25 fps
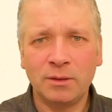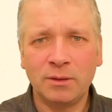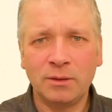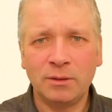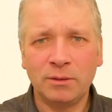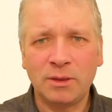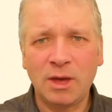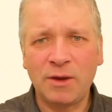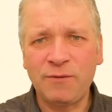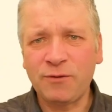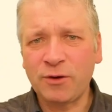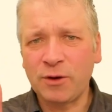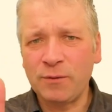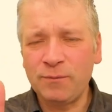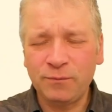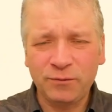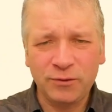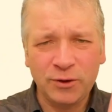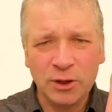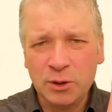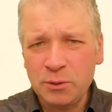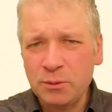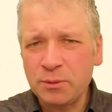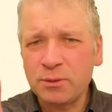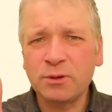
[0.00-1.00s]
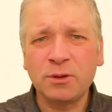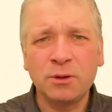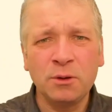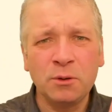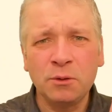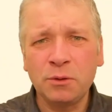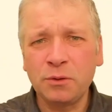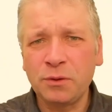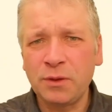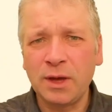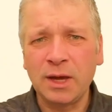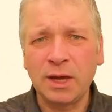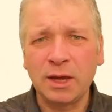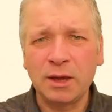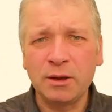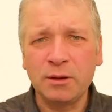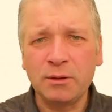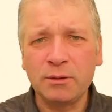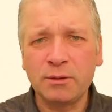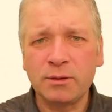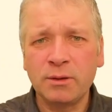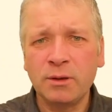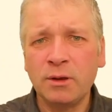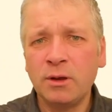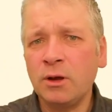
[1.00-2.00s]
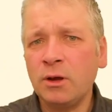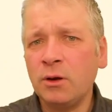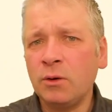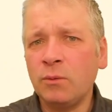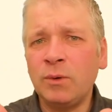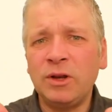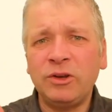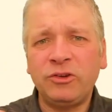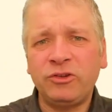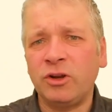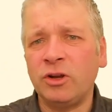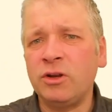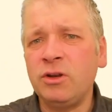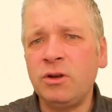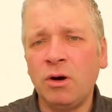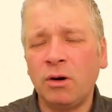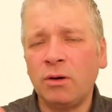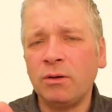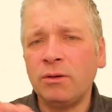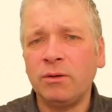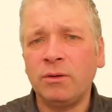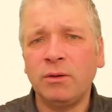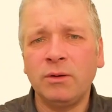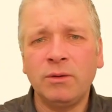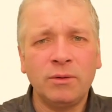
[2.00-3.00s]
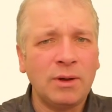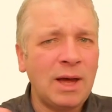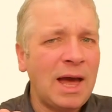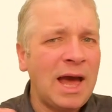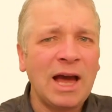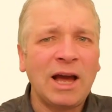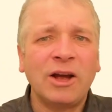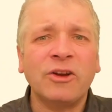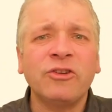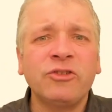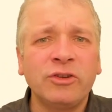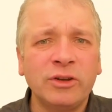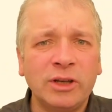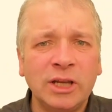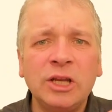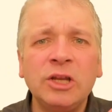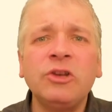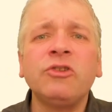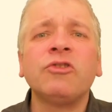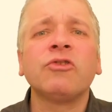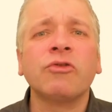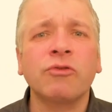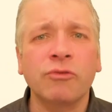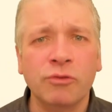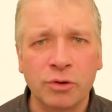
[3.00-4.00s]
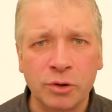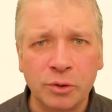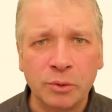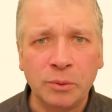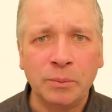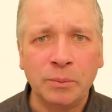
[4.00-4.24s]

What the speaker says: They've confused two things which are not actually true.